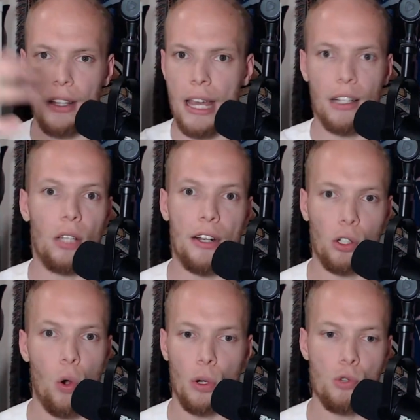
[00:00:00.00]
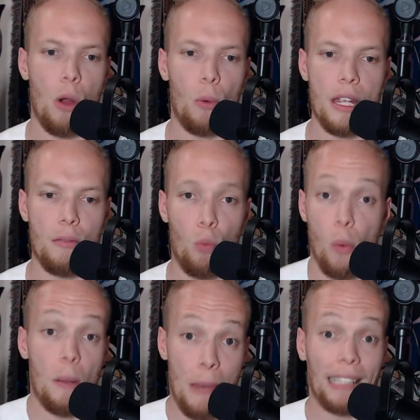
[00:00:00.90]
in the later quarters where we
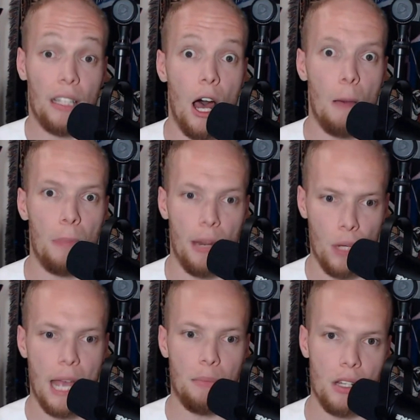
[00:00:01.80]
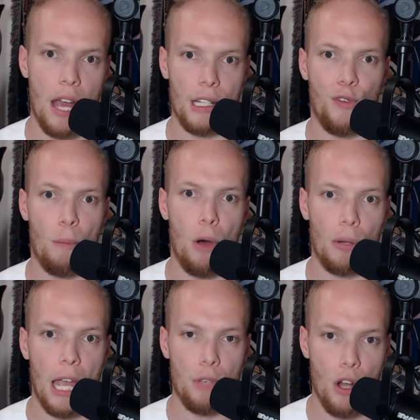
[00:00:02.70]
picked it up and we came to tie this football
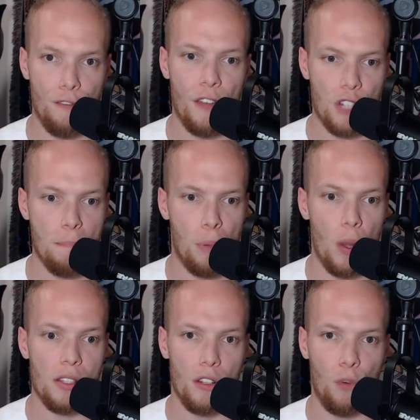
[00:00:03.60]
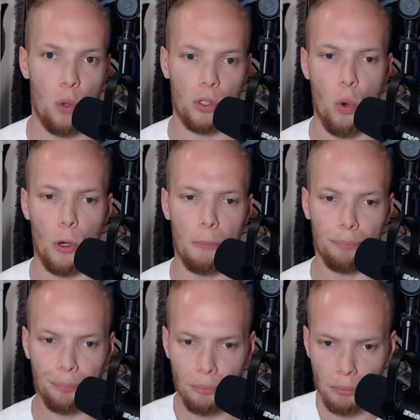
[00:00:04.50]
game, you know, 15 points in the fourth quarter.
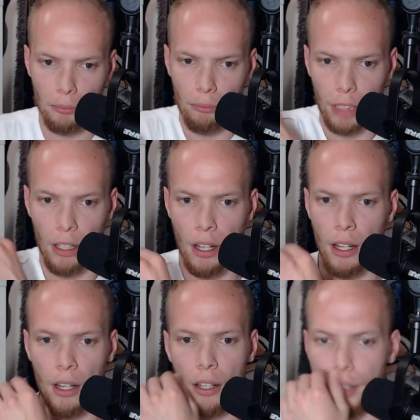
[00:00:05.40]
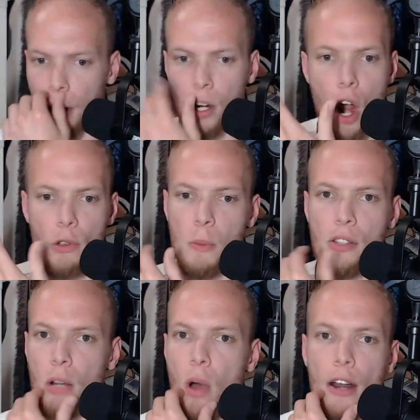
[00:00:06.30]
Derek Carr was
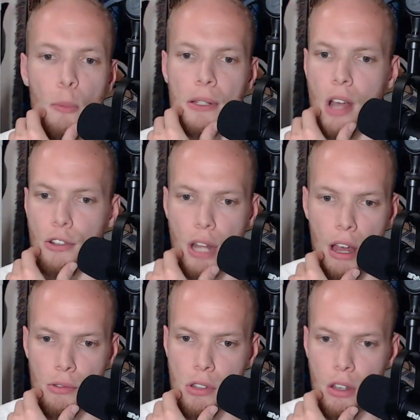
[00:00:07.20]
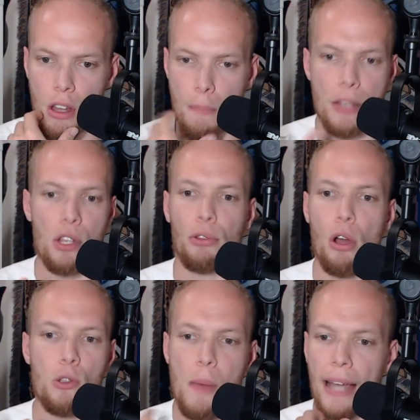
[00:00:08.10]
missing wide open touchdowns, missing
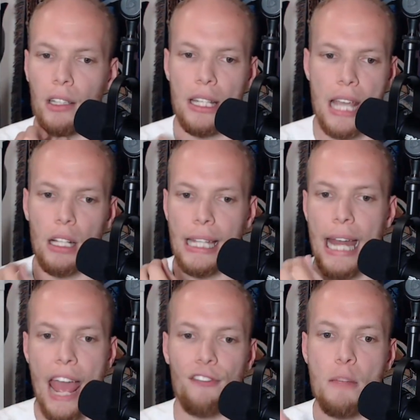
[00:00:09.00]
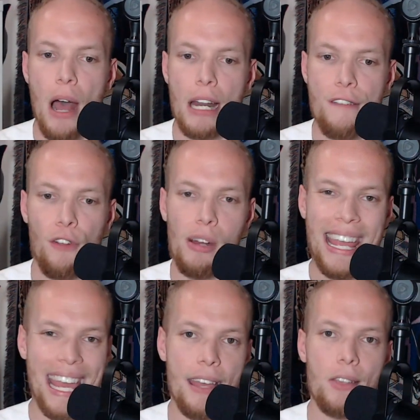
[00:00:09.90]
throws badly, yelling at everybody for
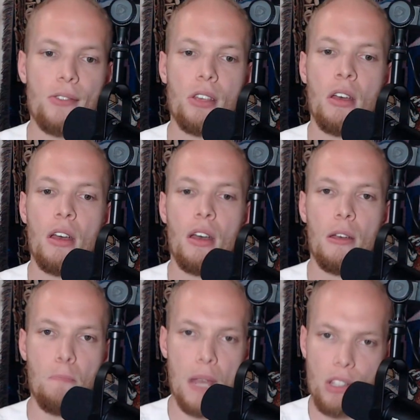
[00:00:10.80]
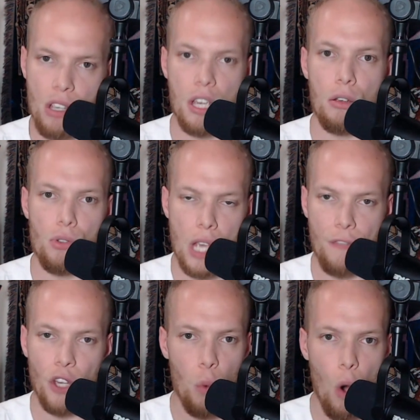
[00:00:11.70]
his miscues.
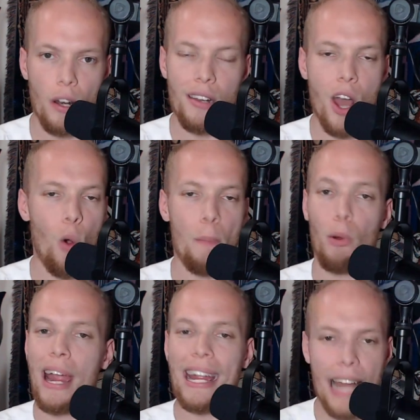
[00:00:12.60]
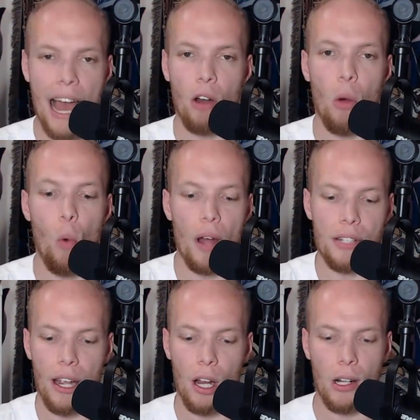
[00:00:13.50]
If you want to know a breakdown on what
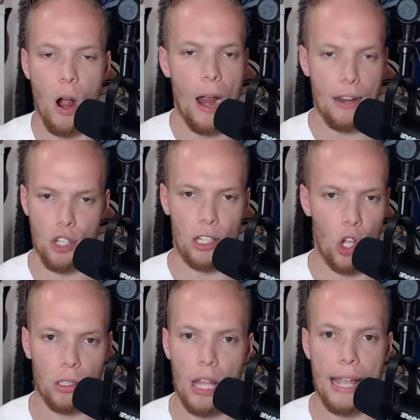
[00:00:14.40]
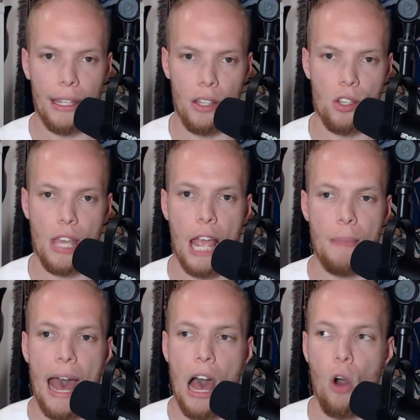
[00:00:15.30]
Derek Carr actually looked like in this
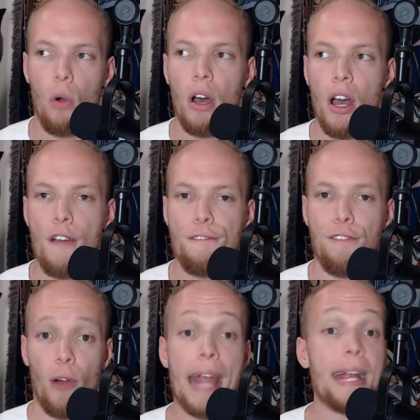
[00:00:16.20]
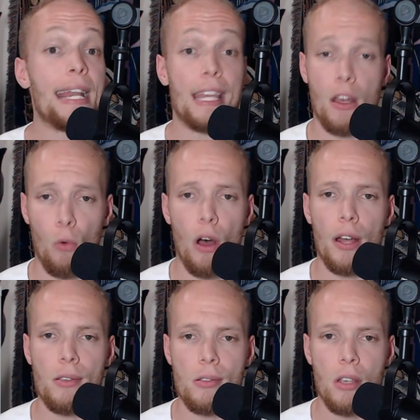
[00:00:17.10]
game, how frightening it
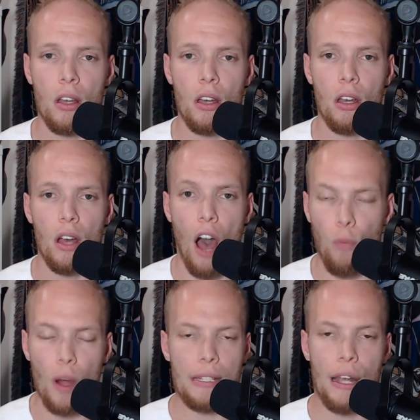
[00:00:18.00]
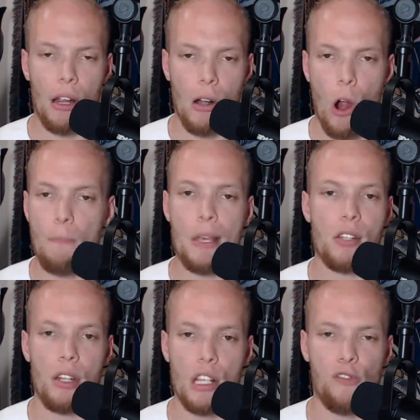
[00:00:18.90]
was of what Derek Carr
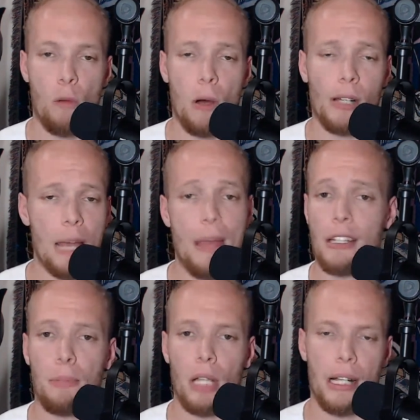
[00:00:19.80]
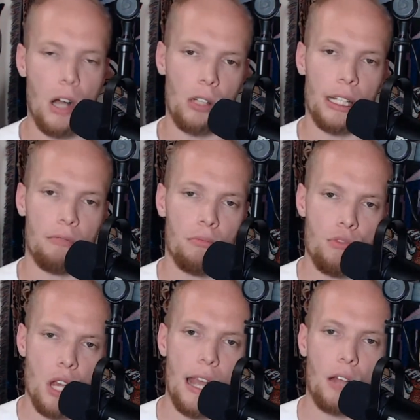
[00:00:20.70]
missed in this football game and the play calling,
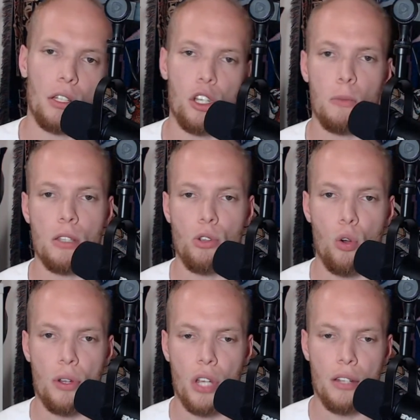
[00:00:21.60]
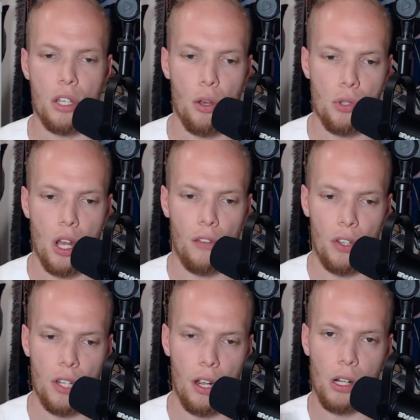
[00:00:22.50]
check out the QB School with JT
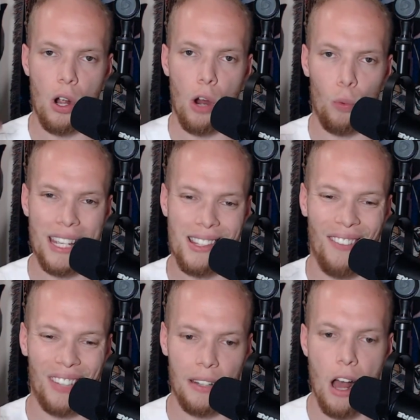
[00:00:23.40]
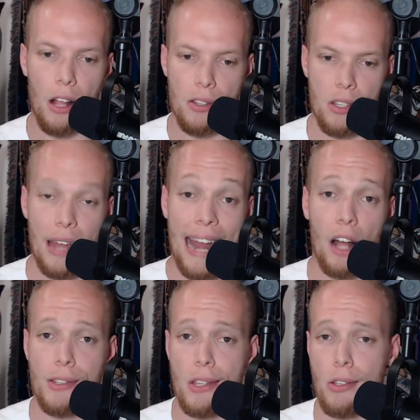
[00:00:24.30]
O'Sullivan, Derek Carr Week 7
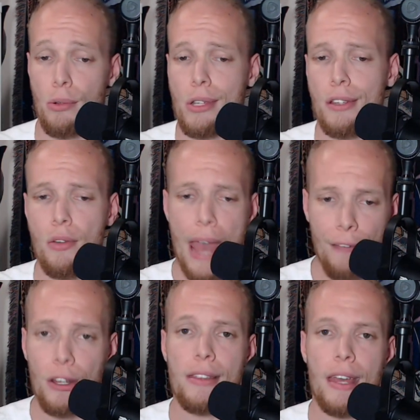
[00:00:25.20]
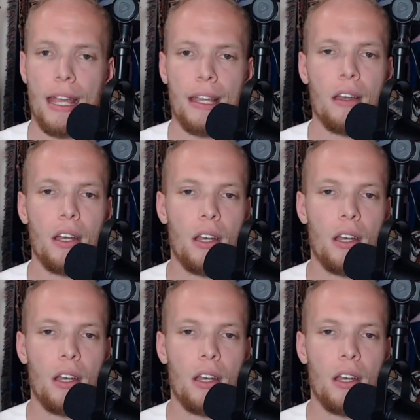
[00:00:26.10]
analysis. It'll tell you everything